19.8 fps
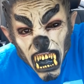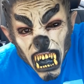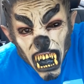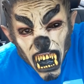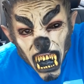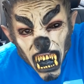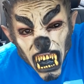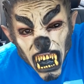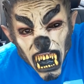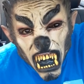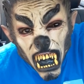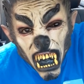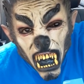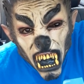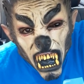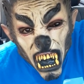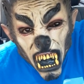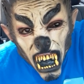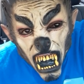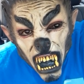jealous of
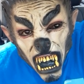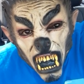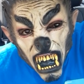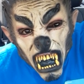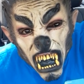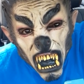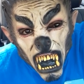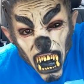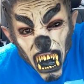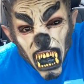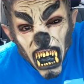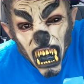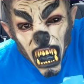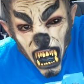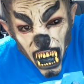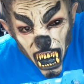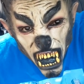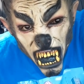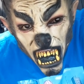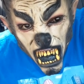everybody that's doing
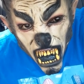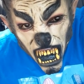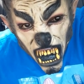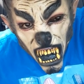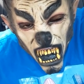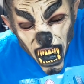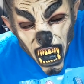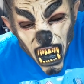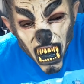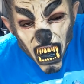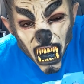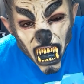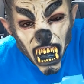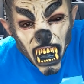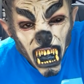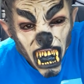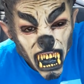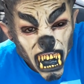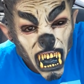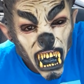better than them,
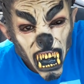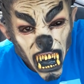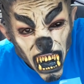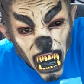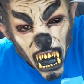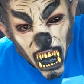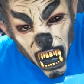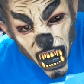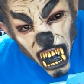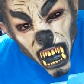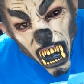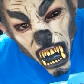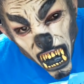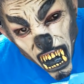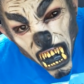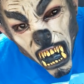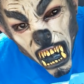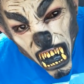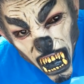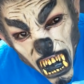and that's the majority of the
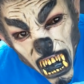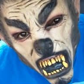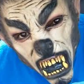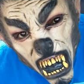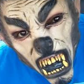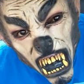population,